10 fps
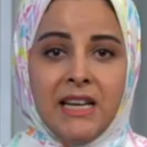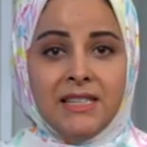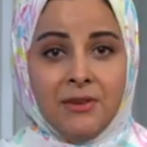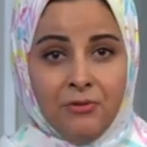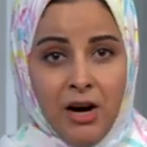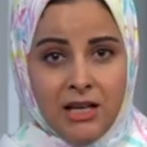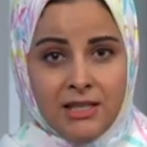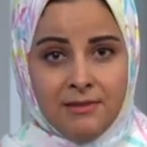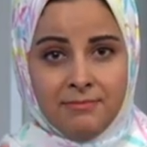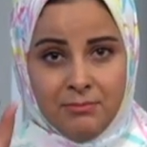It's a
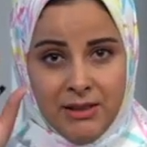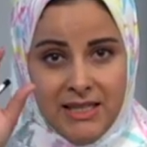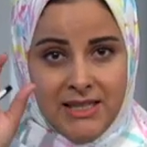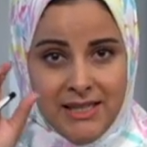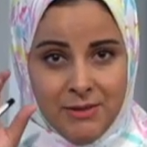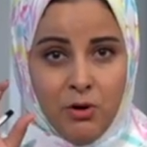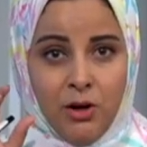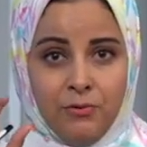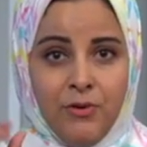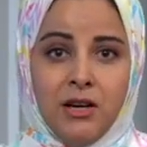fox, but it's a
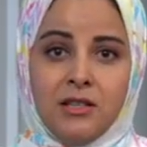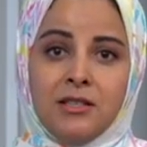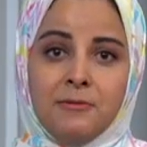small fox.